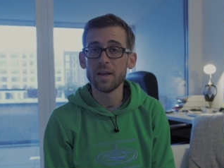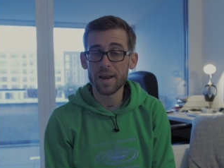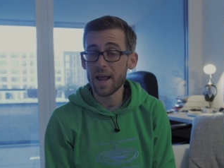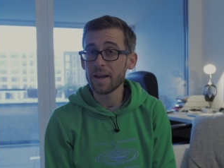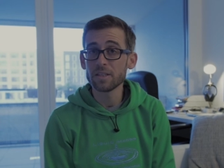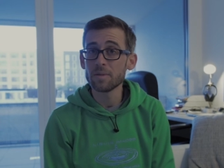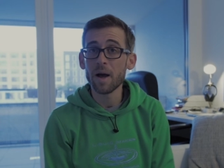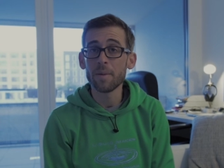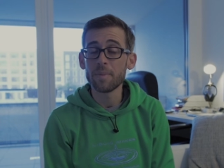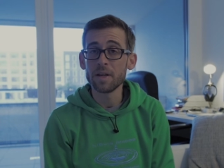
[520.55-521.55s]
And that is, in
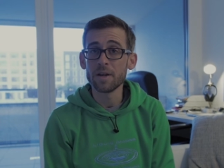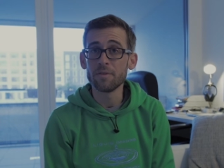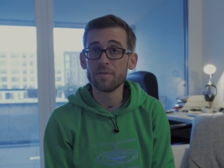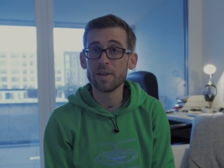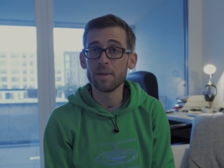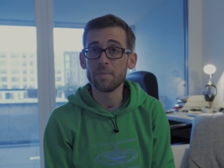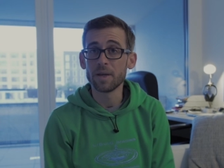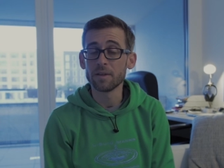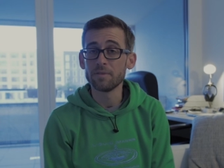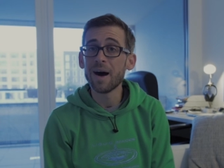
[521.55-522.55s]
my opinion, a really
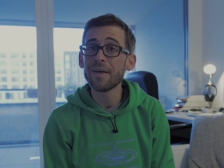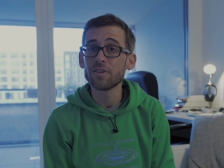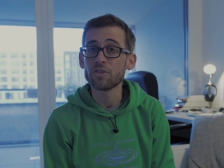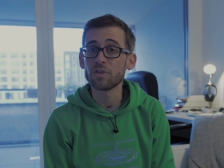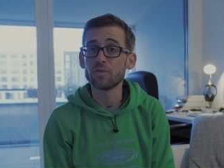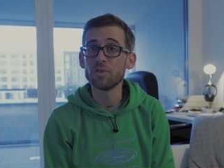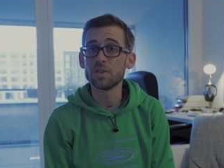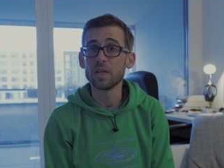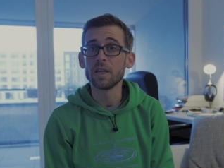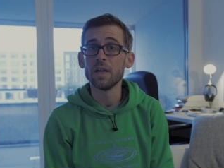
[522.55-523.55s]
big advantage of
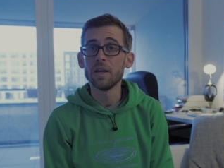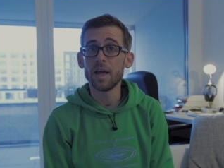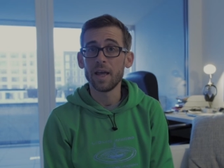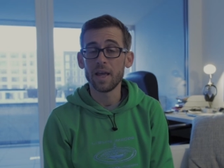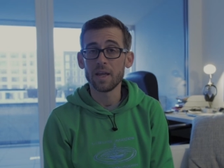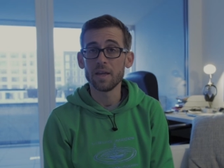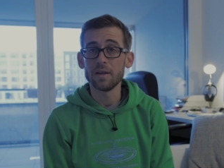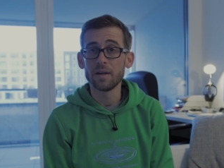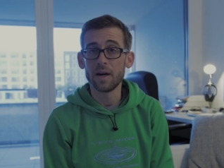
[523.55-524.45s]
using a